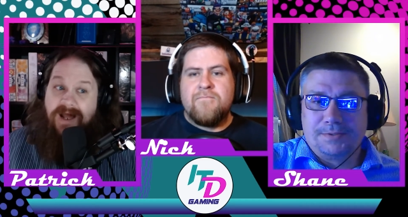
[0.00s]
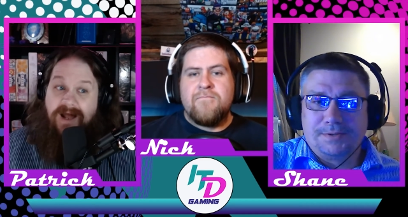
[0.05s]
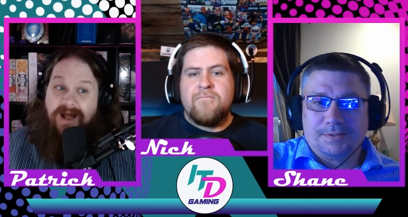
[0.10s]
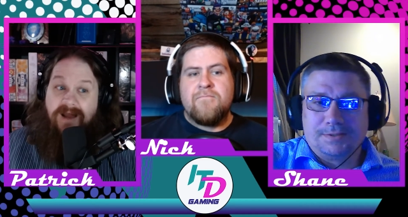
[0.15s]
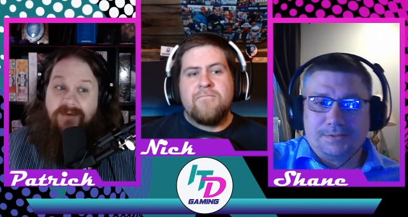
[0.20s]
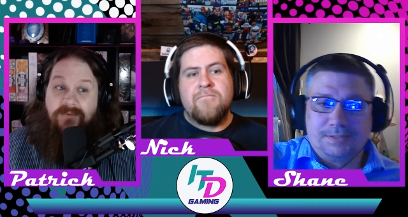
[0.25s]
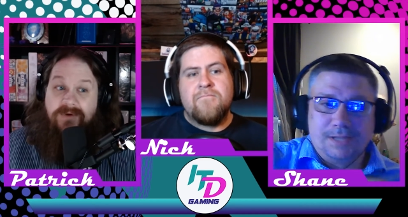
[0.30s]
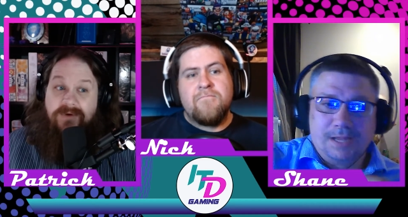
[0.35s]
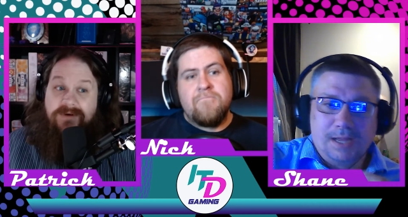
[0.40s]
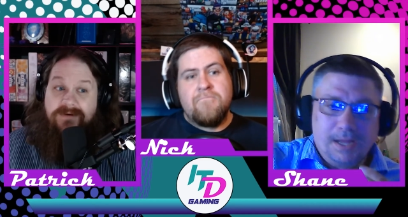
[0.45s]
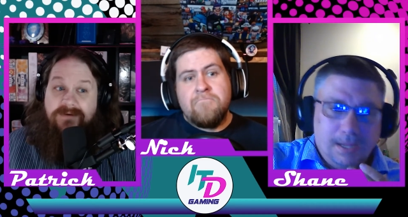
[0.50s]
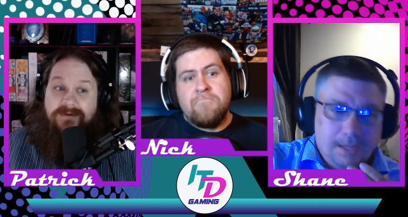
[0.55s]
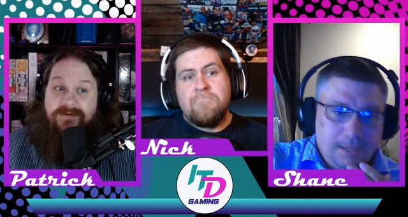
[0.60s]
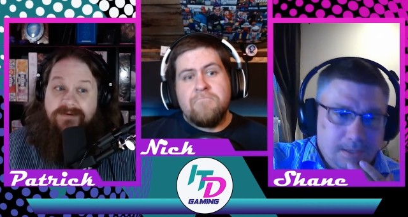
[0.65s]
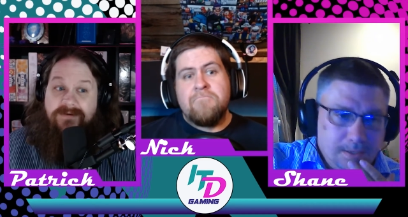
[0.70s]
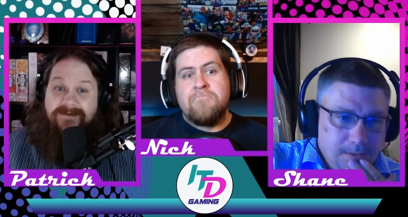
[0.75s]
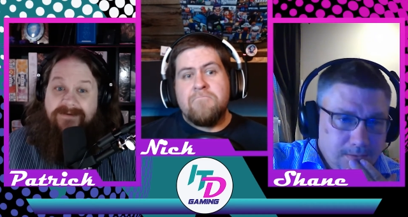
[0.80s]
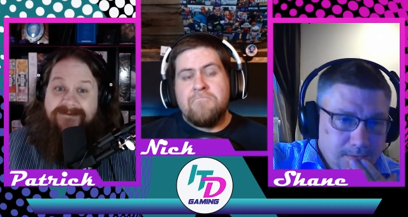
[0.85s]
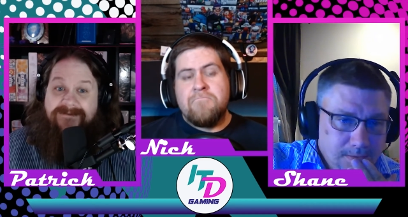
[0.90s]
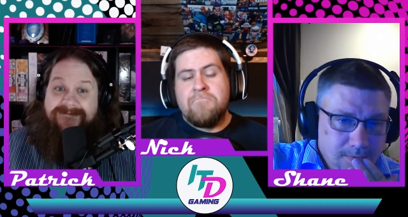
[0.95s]
Speaker 1: are dead. I would,
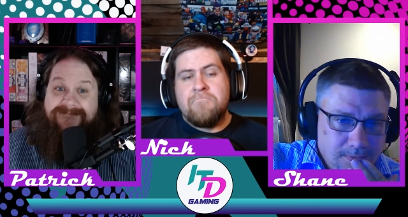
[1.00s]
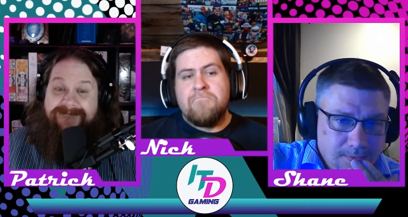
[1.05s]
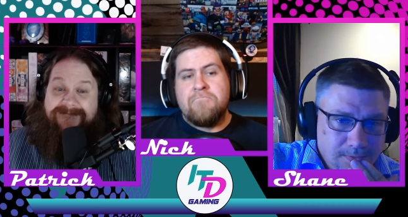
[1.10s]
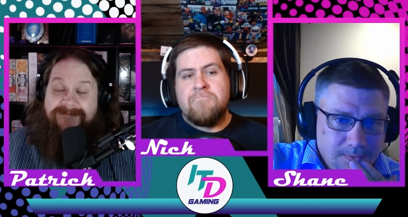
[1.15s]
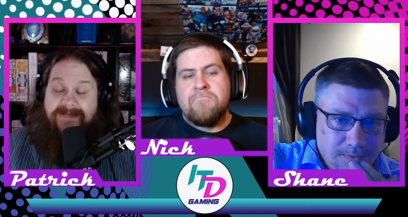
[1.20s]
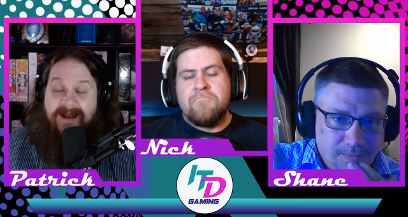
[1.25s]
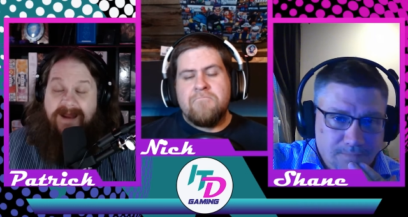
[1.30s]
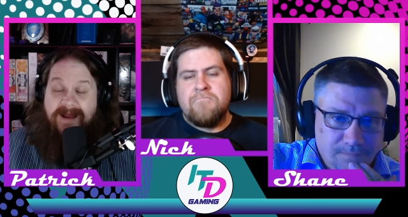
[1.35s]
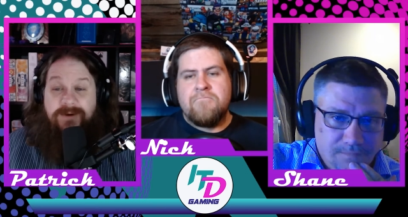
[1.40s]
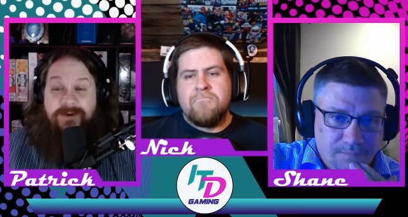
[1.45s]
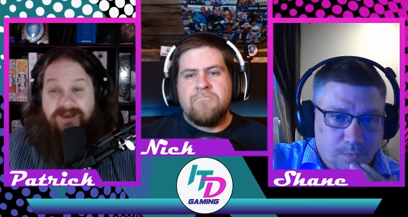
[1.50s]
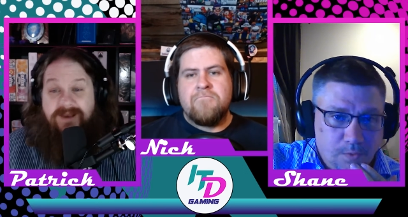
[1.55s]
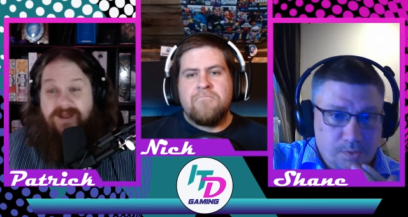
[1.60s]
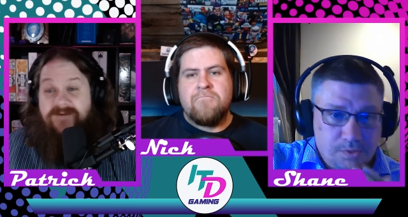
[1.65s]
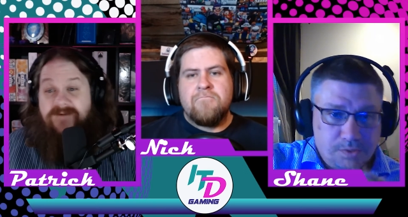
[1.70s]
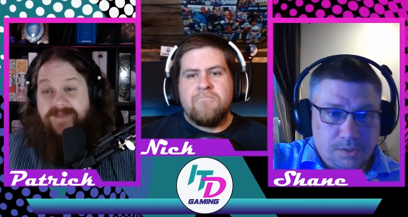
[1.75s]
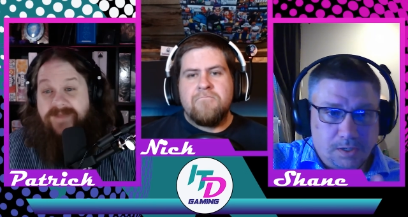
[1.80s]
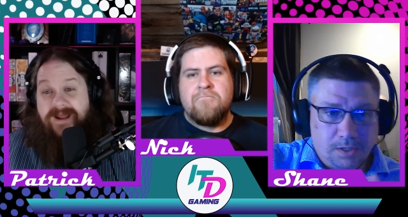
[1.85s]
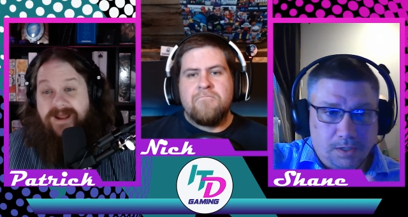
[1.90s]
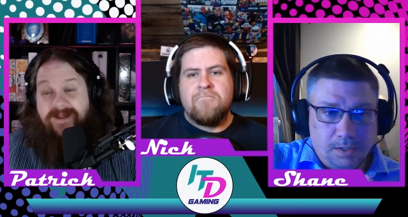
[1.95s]
unfortunately. I would
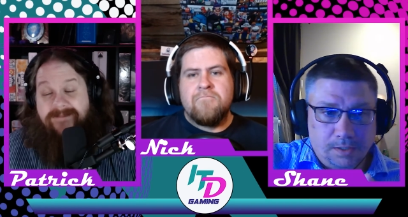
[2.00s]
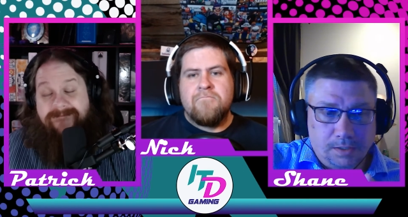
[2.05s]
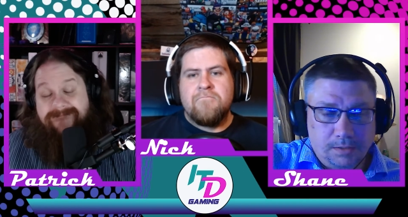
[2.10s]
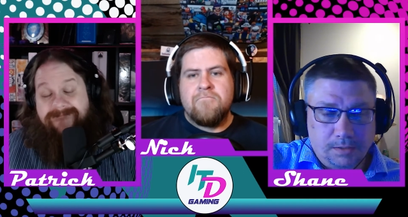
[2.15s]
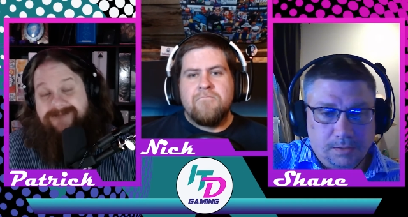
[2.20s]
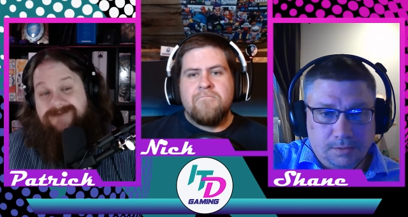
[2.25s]
love that.